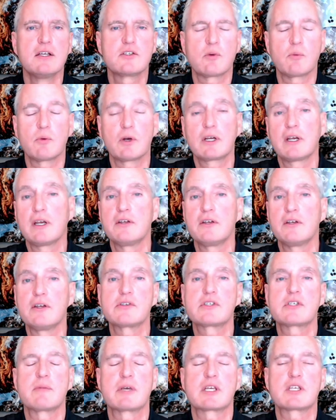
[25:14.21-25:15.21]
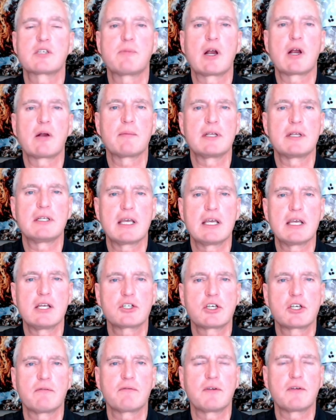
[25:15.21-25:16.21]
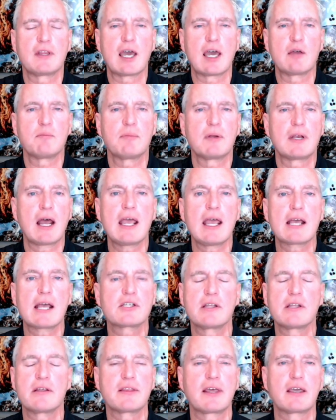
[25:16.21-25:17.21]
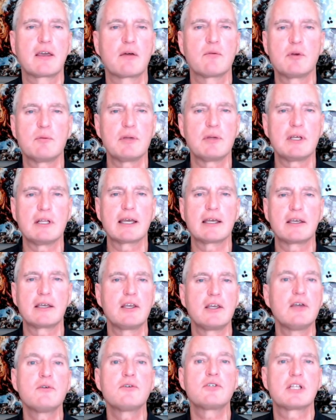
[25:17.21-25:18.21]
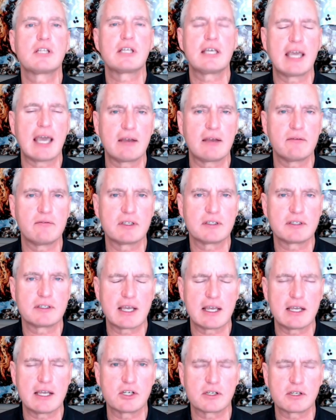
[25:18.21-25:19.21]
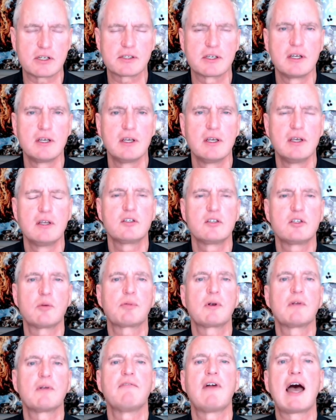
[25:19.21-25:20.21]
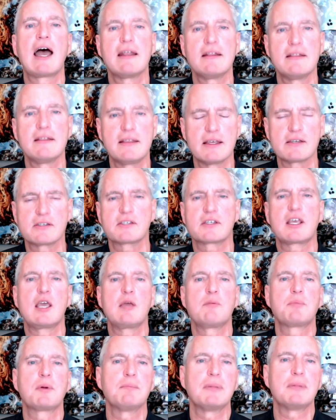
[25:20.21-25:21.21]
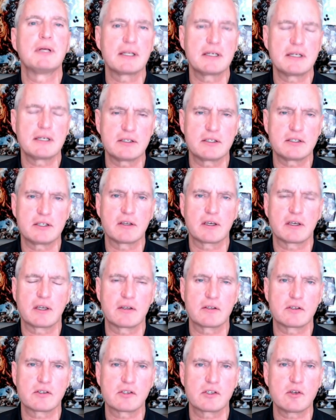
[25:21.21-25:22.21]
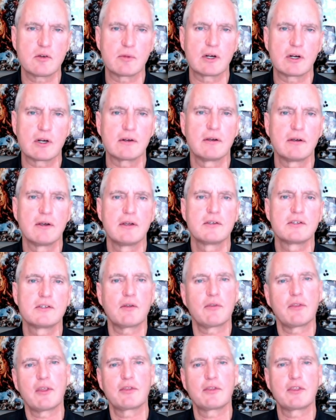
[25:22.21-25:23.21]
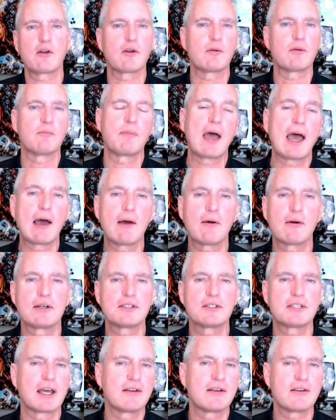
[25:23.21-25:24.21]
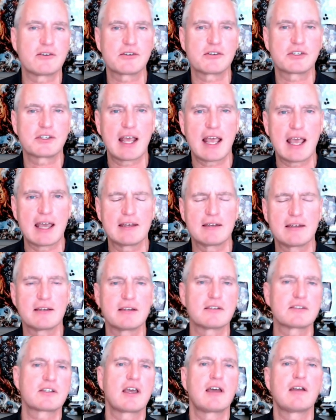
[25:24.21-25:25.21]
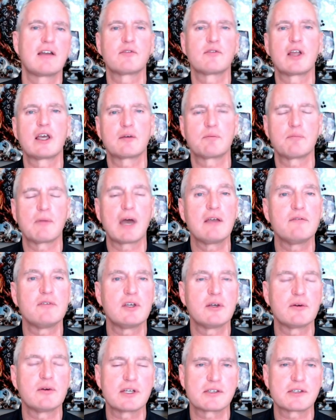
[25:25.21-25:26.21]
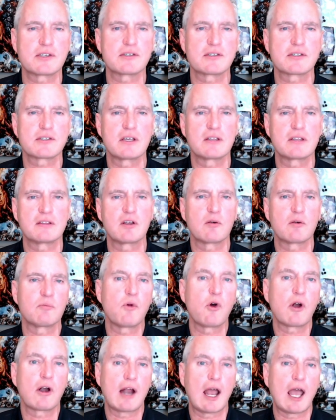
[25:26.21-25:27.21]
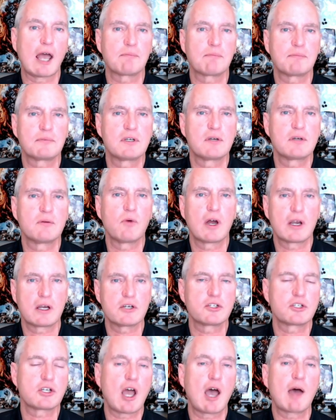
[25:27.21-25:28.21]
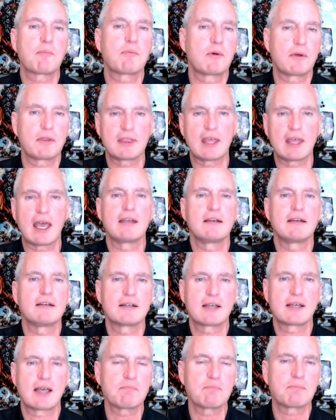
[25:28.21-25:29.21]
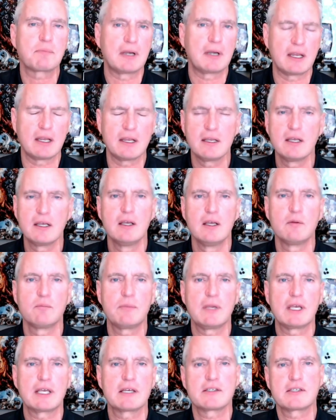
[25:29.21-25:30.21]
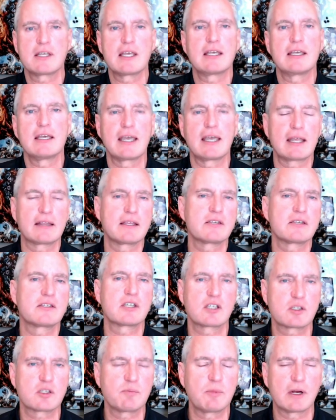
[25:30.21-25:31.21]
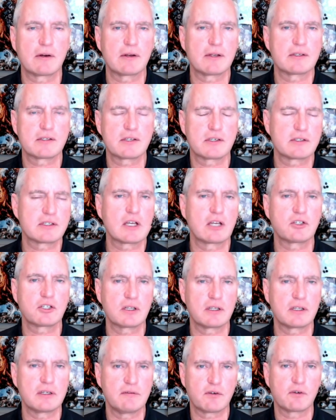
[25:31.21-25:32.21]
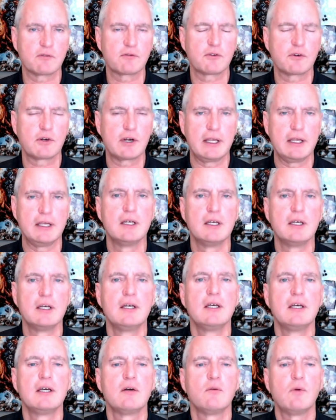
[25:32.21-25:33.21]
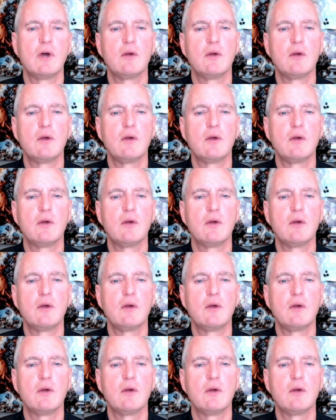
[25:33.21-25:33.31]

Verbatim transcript: So we're going to do some experimentation for that. But I actually think it would be like hugely advantageous to provide this capability to the consumer so that they're empowered to understand and it's kind of like my view is is that they're more apt to want to shop with that company because they can get this experience essentially for free. Mm-hmm.